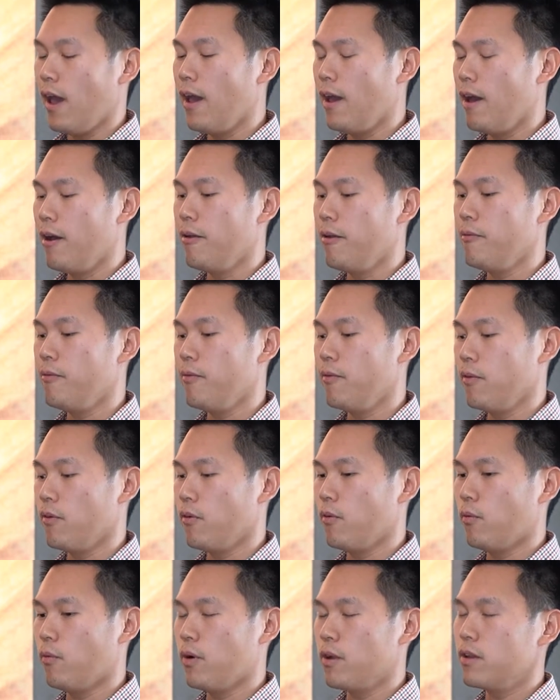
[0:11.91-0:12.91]
And
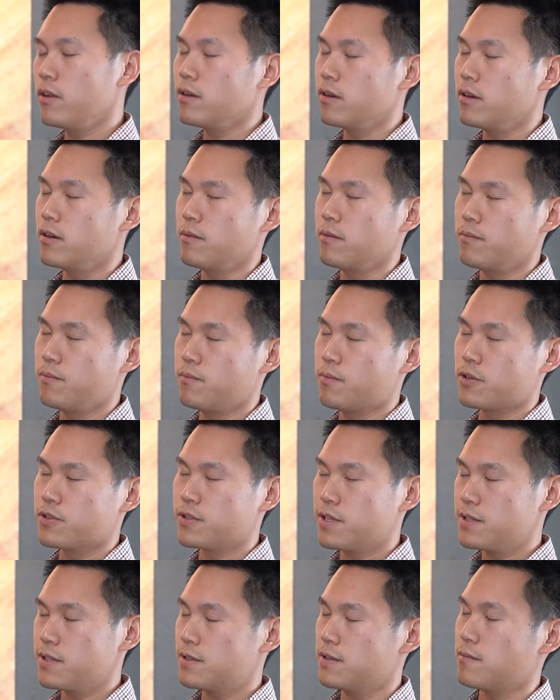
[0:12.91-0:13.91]
one of the
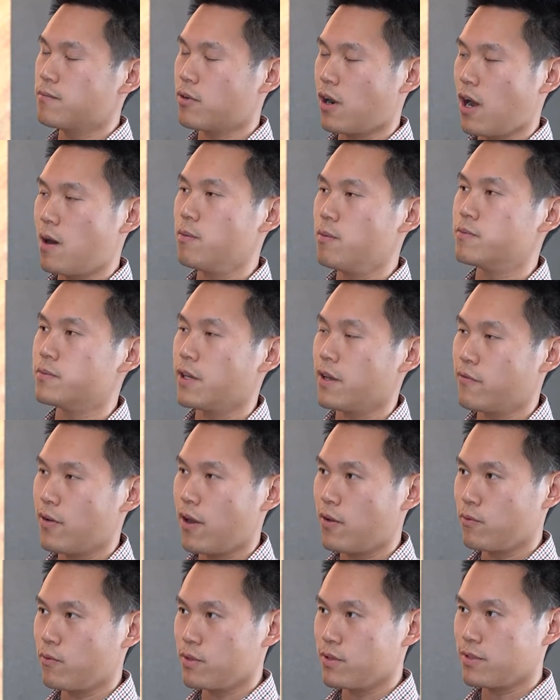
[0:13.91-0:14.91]
persistent problems I
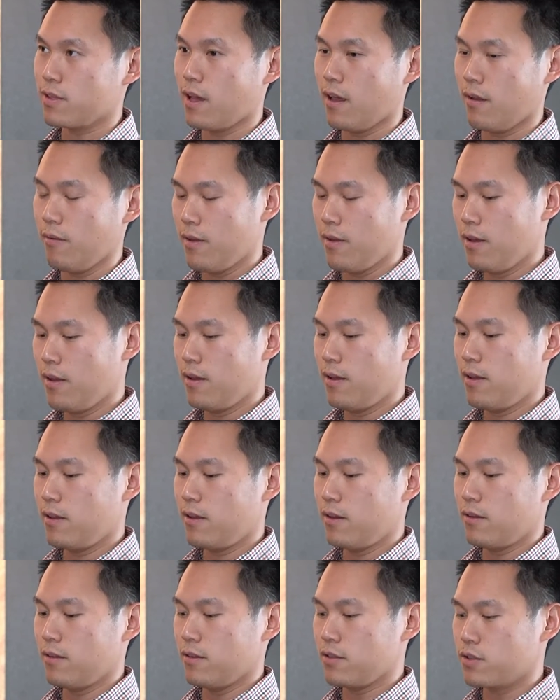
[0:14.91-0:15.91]
found was that
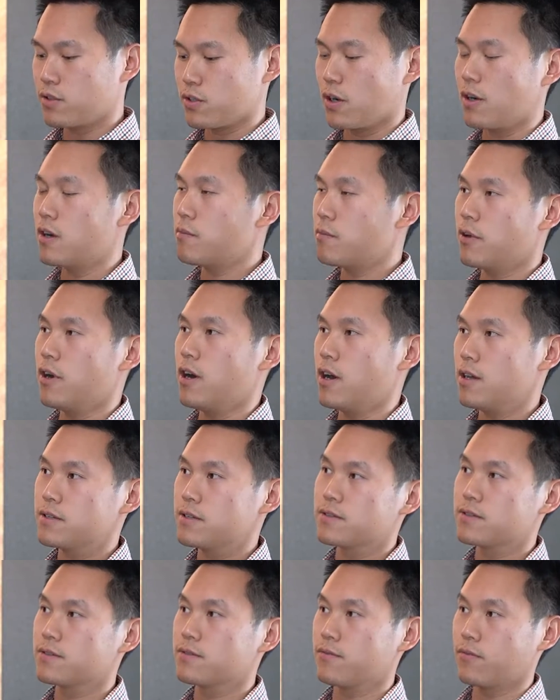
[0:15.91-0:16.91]
the startup
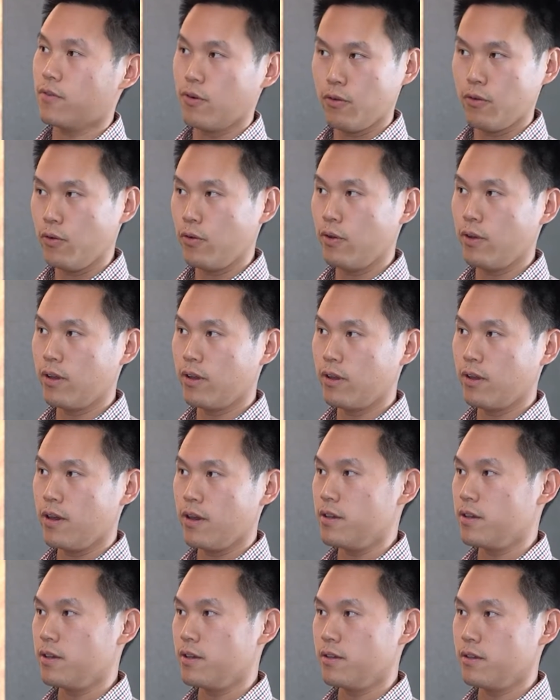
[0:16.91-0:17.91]
costs for doing
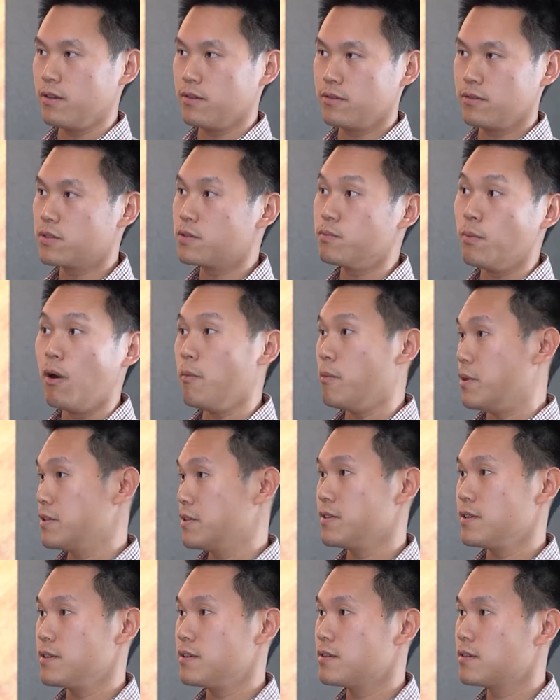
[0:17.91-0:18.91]
a small
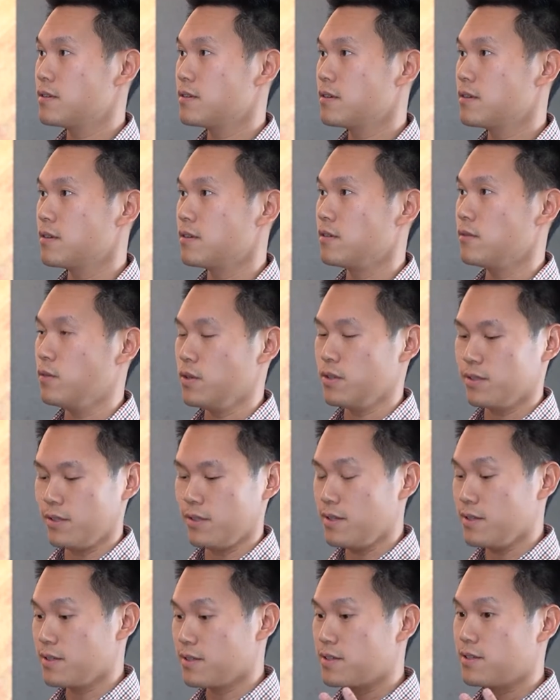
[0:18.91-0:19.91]
business was
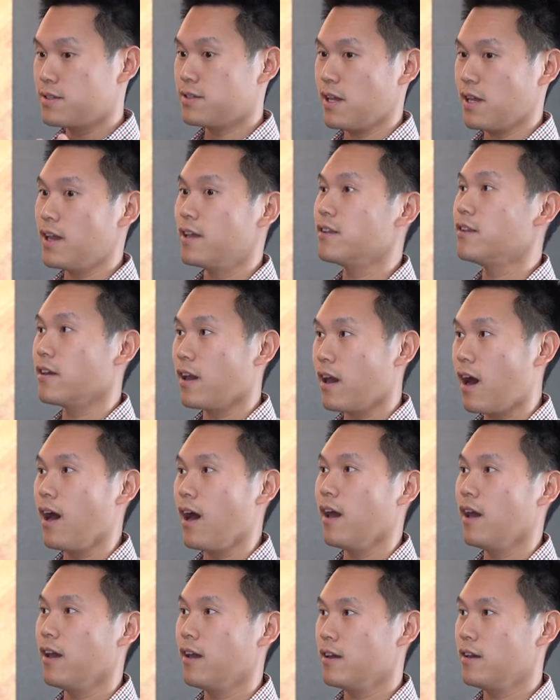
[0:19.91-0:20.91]
insanely
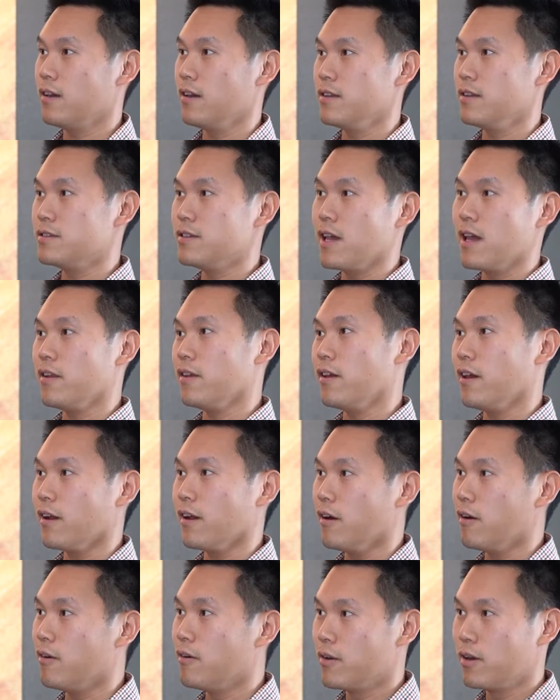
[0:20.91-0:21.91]
high in San
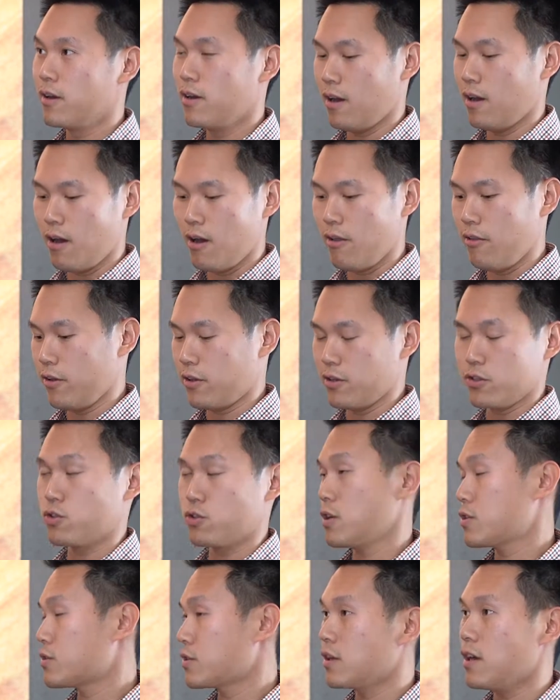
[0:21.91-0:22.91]
Diego. The
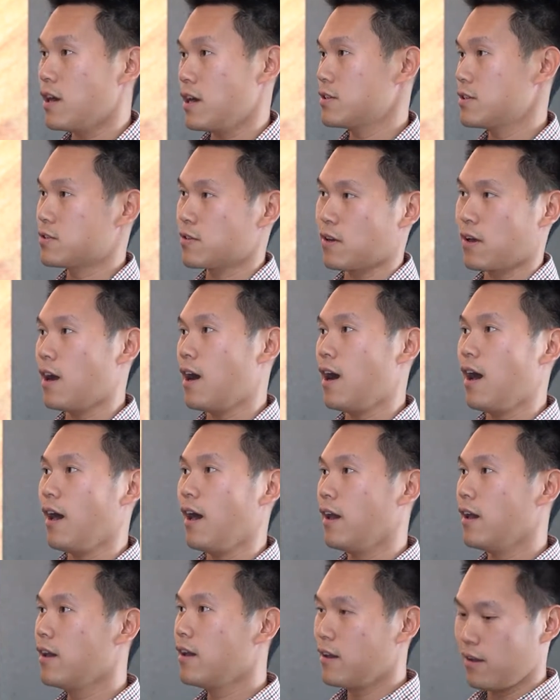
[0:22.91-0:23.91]
construction costs are
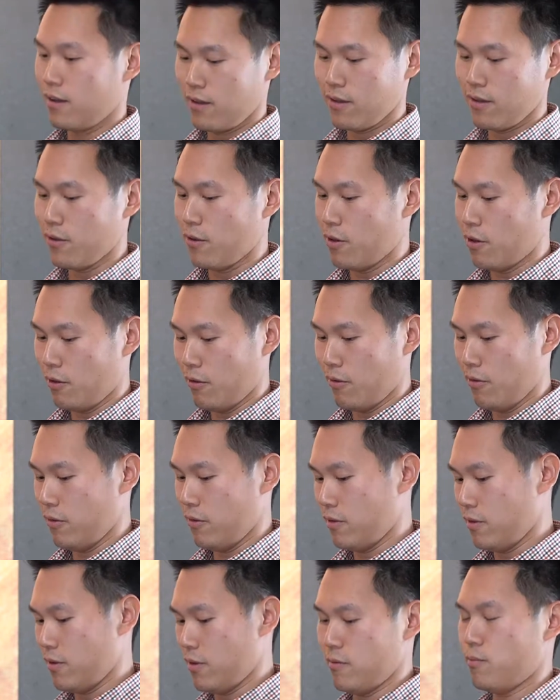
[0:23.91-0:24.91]
high. You know,
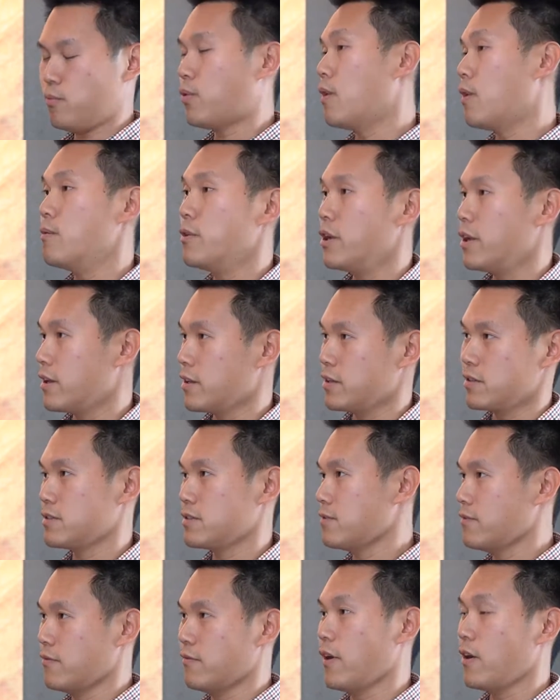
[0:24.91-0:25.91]
permitting is
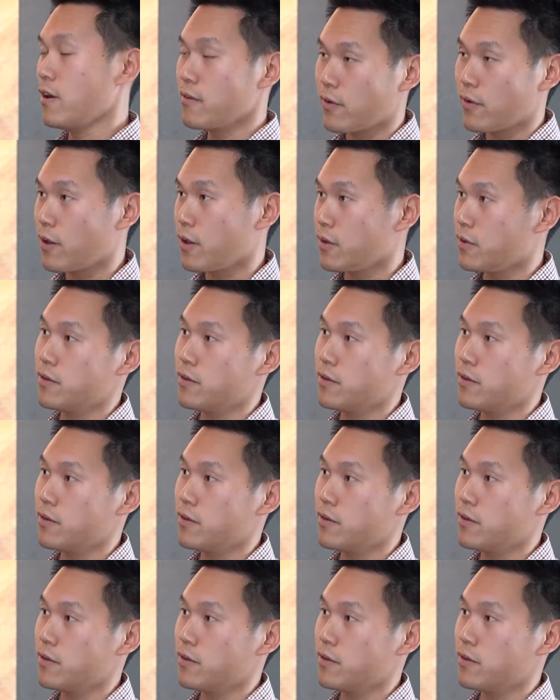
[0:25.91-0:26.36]
very, very